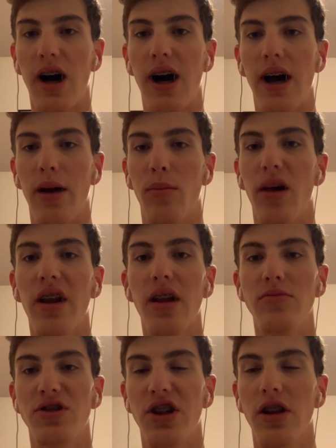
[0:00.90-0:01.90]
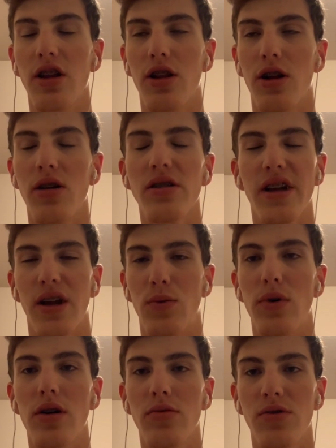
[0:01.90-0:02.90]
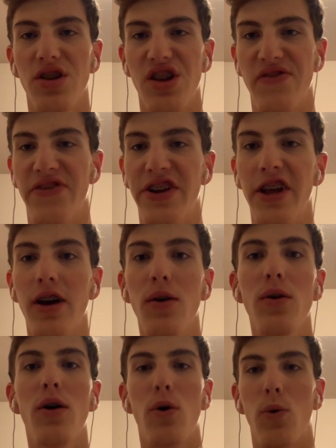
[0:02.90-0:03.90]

Hi, my name is Dylan Clark and welcome to this video